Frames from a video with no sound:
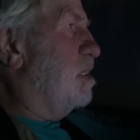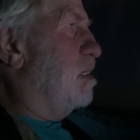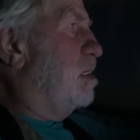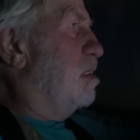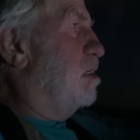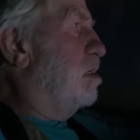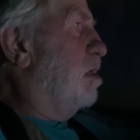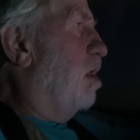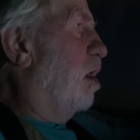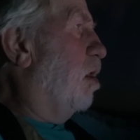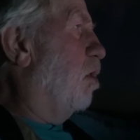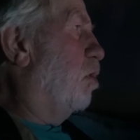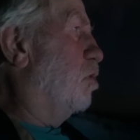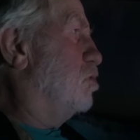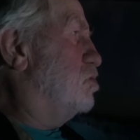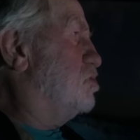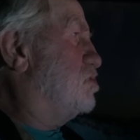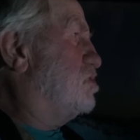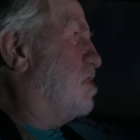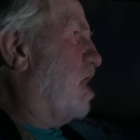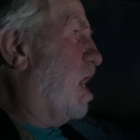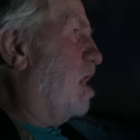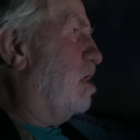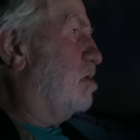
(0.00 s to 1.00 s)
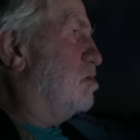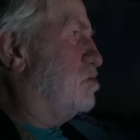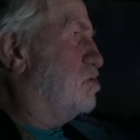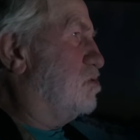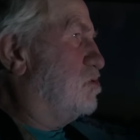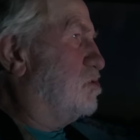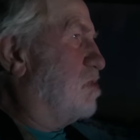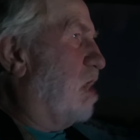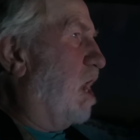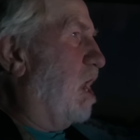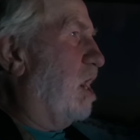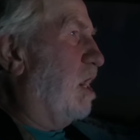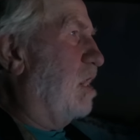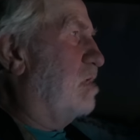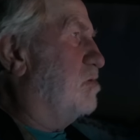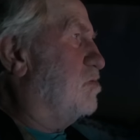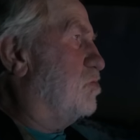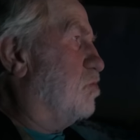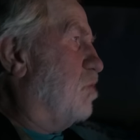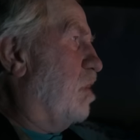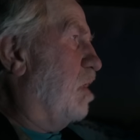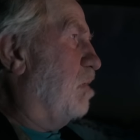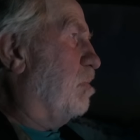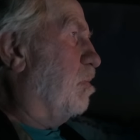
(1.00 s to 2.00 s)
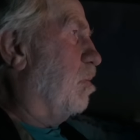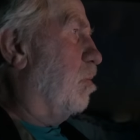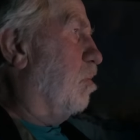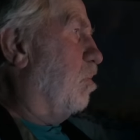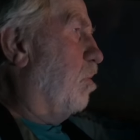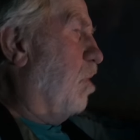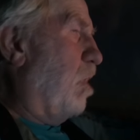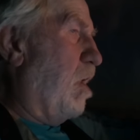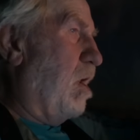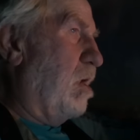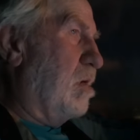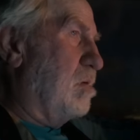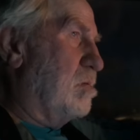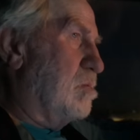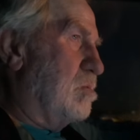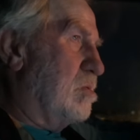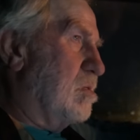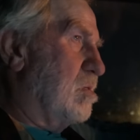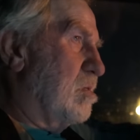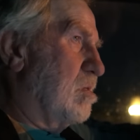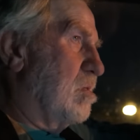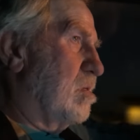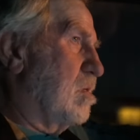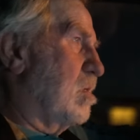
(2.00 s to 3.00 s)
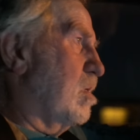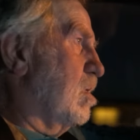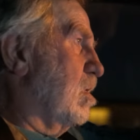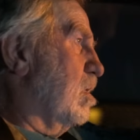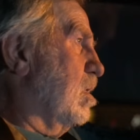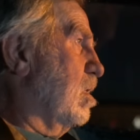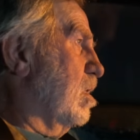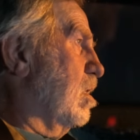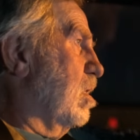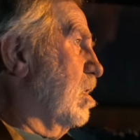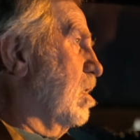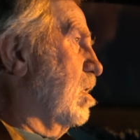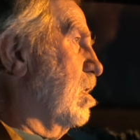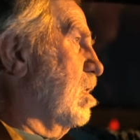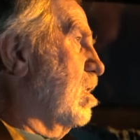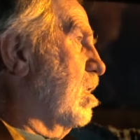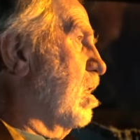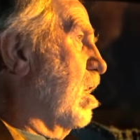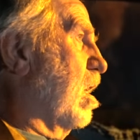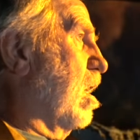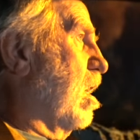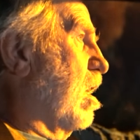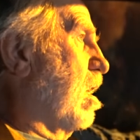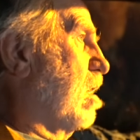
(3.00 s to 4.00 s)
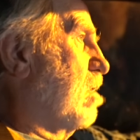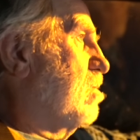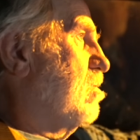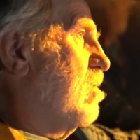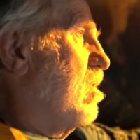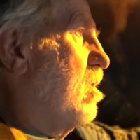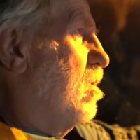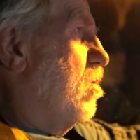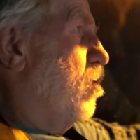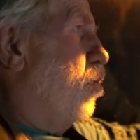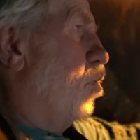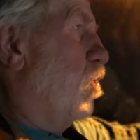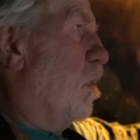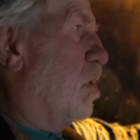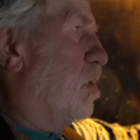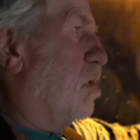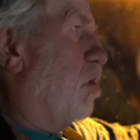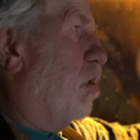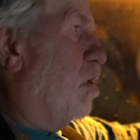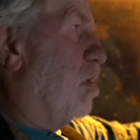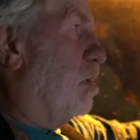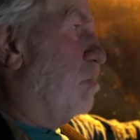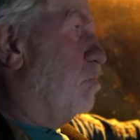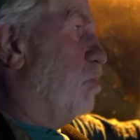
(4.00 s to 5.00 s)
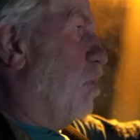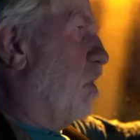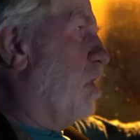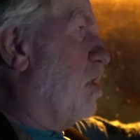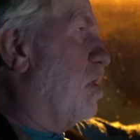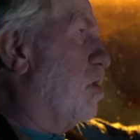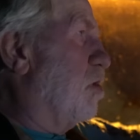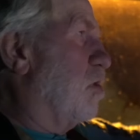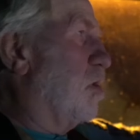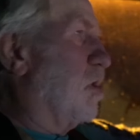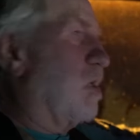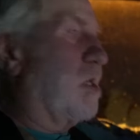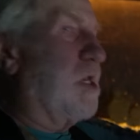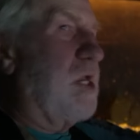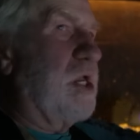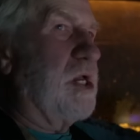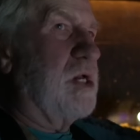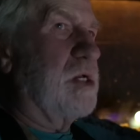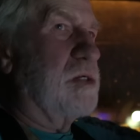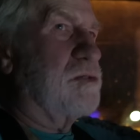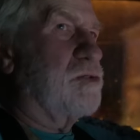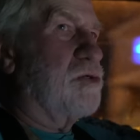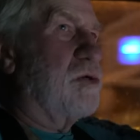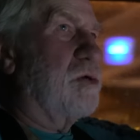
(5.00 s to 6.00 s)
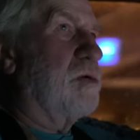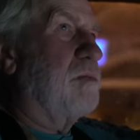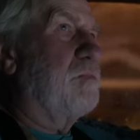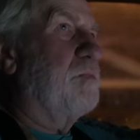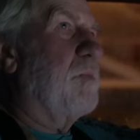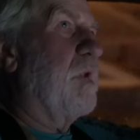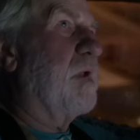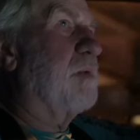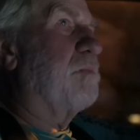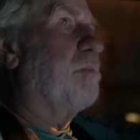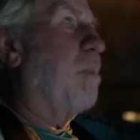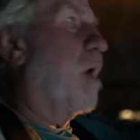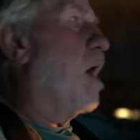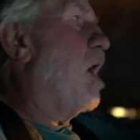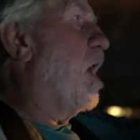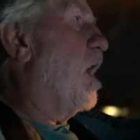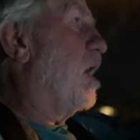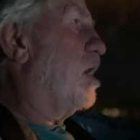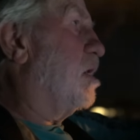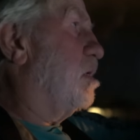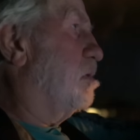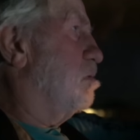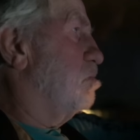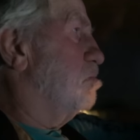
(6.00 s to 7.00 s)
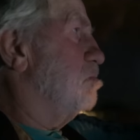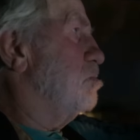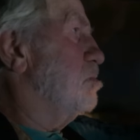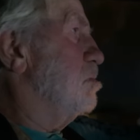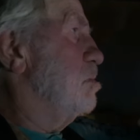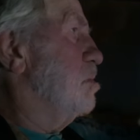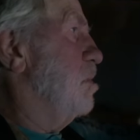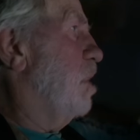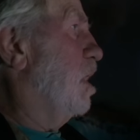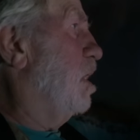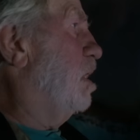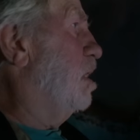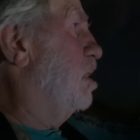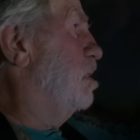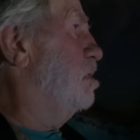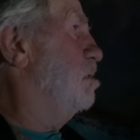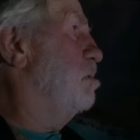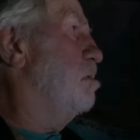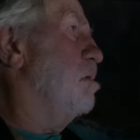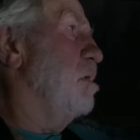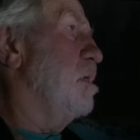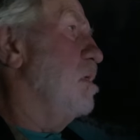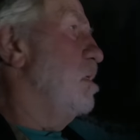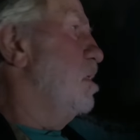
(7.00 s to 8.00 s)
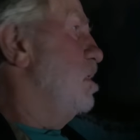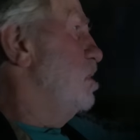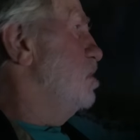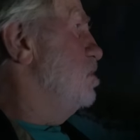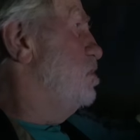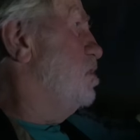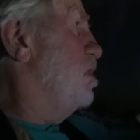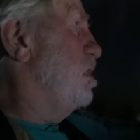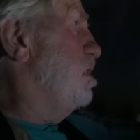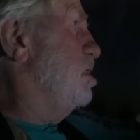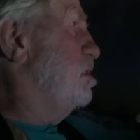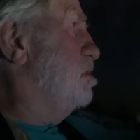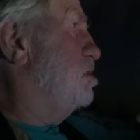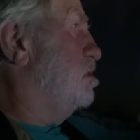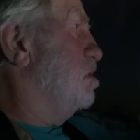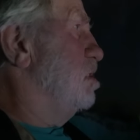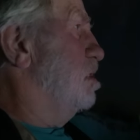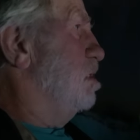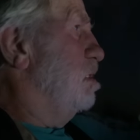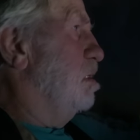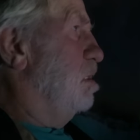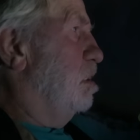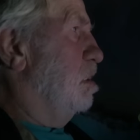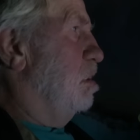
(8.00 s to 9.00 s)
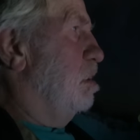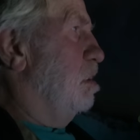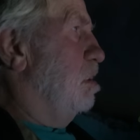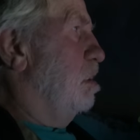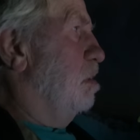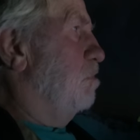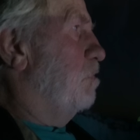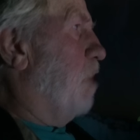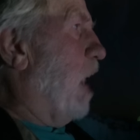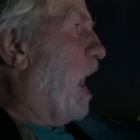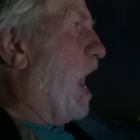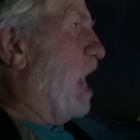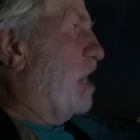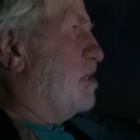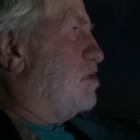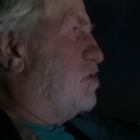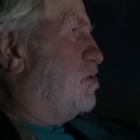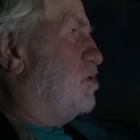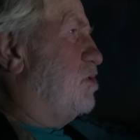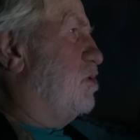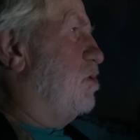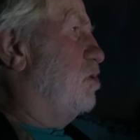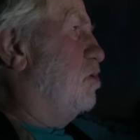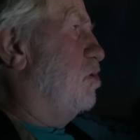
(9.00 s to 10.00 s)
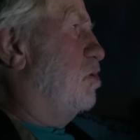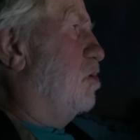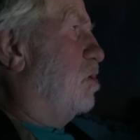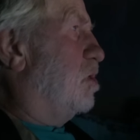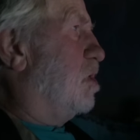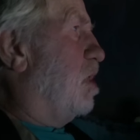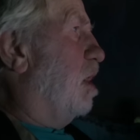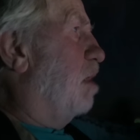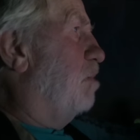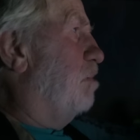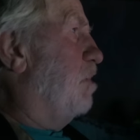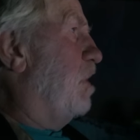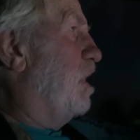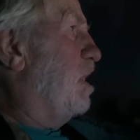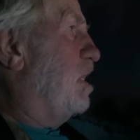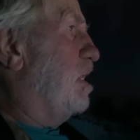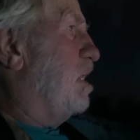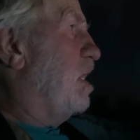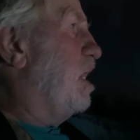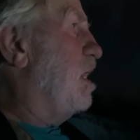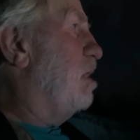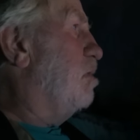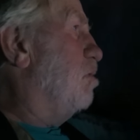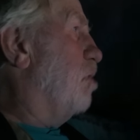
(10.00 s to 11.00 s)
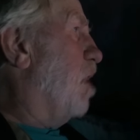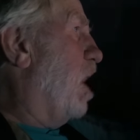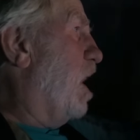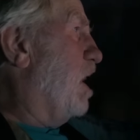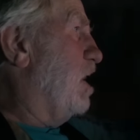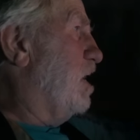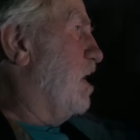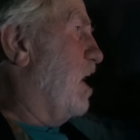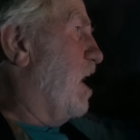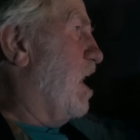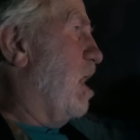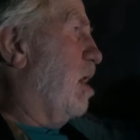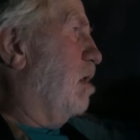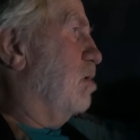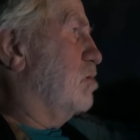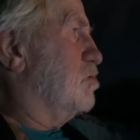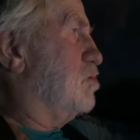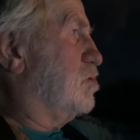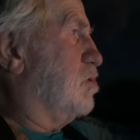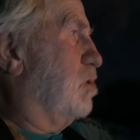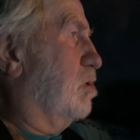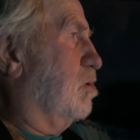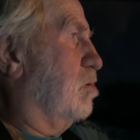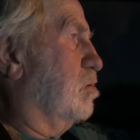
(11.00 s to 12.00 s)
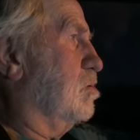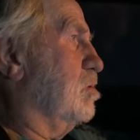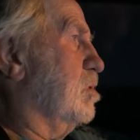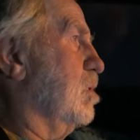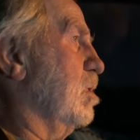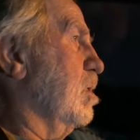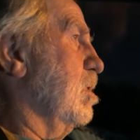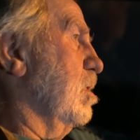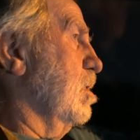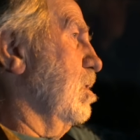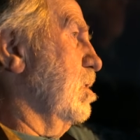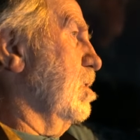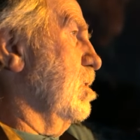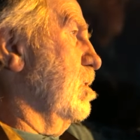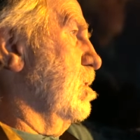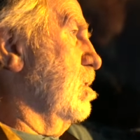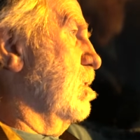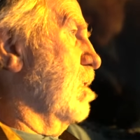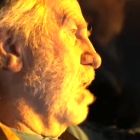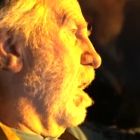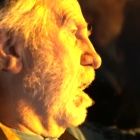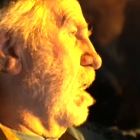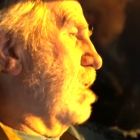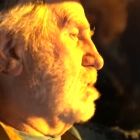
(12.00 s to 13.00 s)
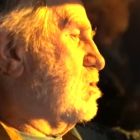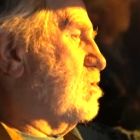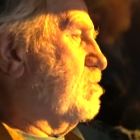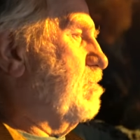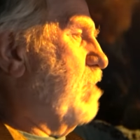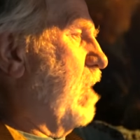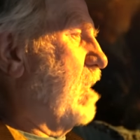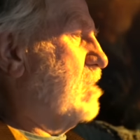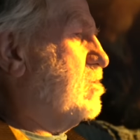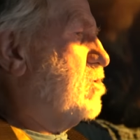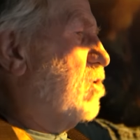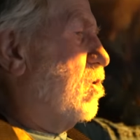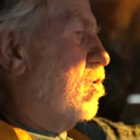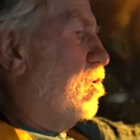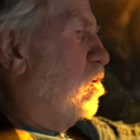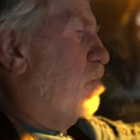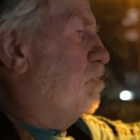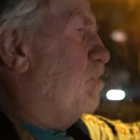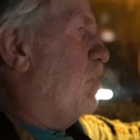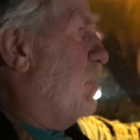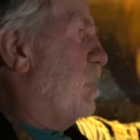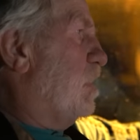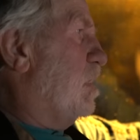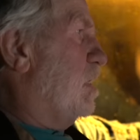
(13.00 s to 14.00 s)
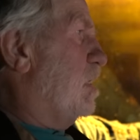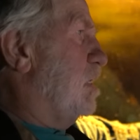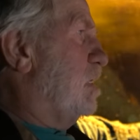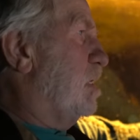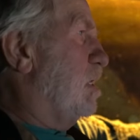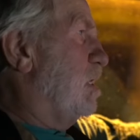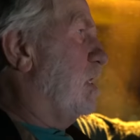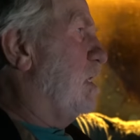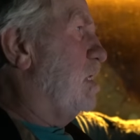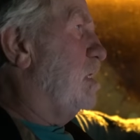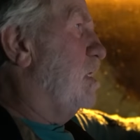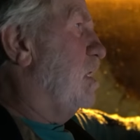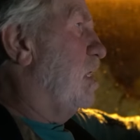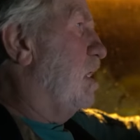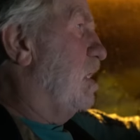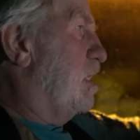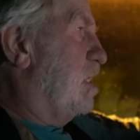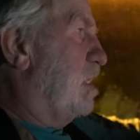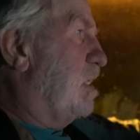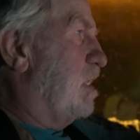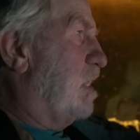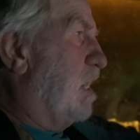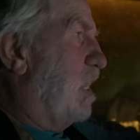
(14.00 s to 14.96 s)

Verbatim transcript: and Old South Stylish Rebel Red. Okay. Uh, we're going to breed her again to Big Mike, and she's past due to come in heat right now, so I expect her to be in heat any